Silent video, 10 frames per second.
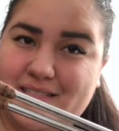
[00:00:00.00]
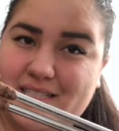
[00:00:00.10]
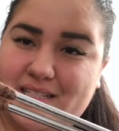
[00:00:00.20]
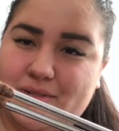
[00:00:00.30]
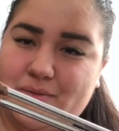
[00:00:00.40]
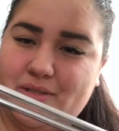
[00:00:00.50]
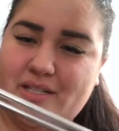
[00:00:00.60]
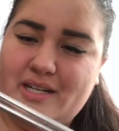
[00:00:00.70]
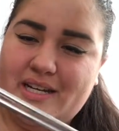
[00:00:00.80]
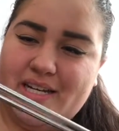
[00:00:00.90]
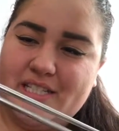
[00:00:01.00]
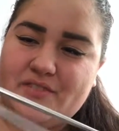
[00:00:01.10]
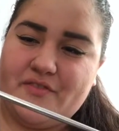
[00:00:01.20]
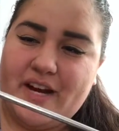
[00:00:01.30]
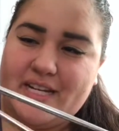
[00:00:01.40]
Isn't that cool?
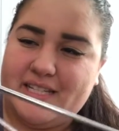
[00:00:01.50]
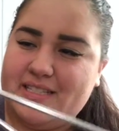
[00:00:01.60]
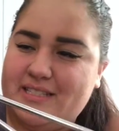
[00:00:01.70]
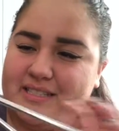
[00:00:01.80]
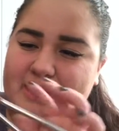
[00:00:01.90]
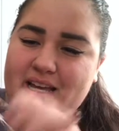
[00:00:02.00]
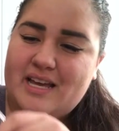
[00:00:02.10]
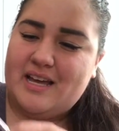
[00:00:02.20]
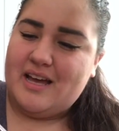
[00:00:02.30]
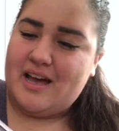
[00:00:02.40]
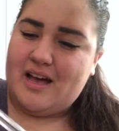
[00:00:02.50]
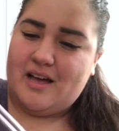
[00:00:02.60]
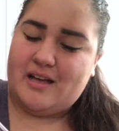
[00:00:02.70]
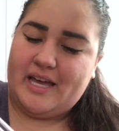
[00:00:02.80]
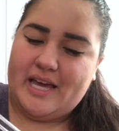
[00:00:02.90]
It's Freddy's
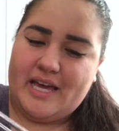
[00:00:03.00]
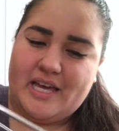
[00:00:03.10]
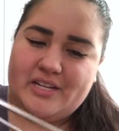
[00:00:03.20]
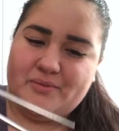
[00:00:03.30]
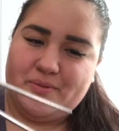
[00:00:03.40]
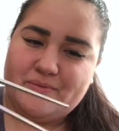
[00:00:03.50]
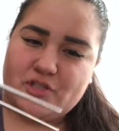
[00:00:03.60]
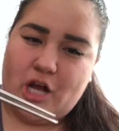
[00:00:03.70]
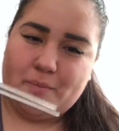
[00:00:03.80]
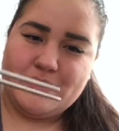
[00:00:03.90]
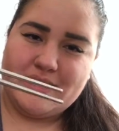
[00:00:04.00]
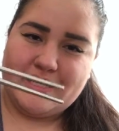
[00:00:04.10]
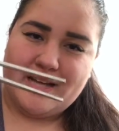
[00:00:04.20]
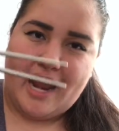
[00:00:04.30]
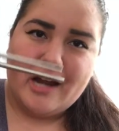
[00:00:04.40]
hand
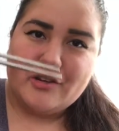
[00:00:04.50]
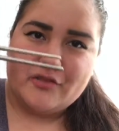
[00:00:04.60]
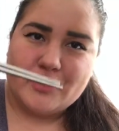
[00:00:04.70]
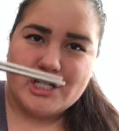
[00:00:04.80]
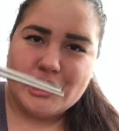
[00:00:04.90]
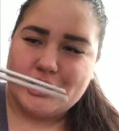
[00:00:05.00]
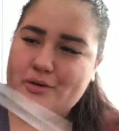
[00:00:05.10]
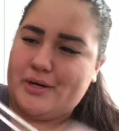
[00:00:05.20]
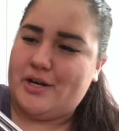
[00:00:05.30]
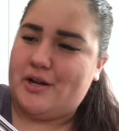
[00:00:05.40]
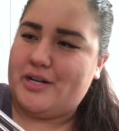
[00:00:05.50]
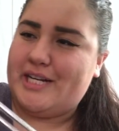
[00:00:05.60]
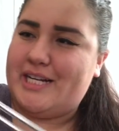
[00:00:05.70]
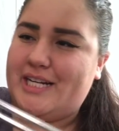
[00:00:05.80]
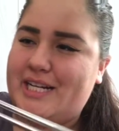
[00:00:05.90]
chopstick kind of version going on
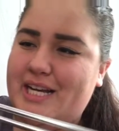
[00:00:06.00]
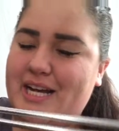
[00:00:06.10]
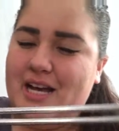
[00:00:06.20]
right here.